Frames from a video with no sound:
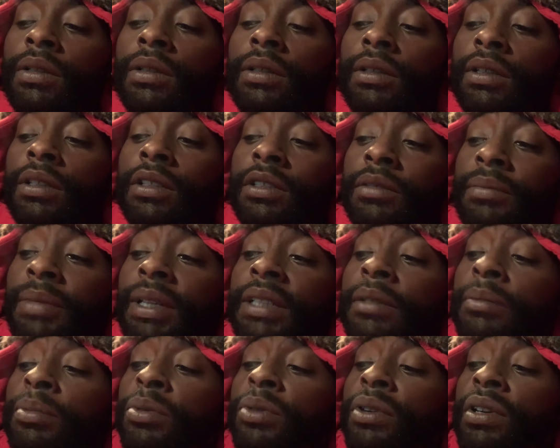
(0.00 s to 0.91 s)
Because I'm at
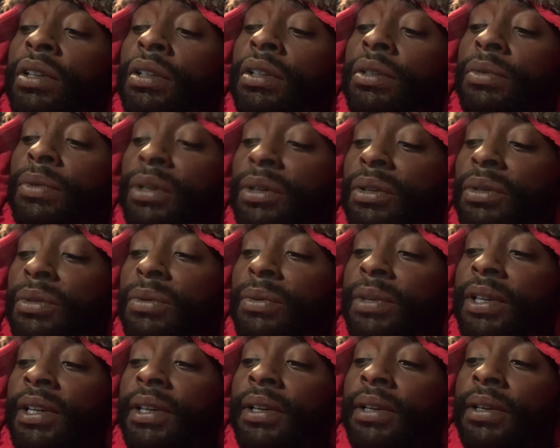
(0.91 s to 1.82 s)
the point in the road
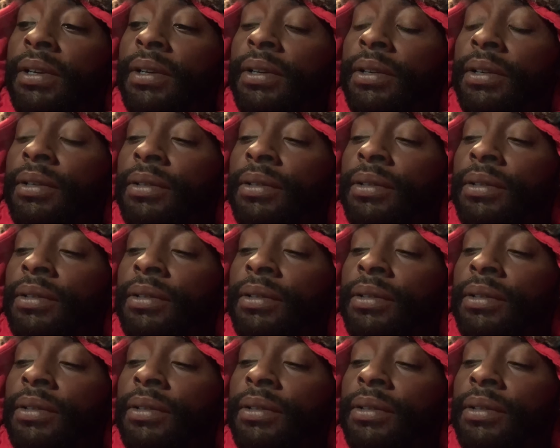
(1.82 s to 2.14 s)
where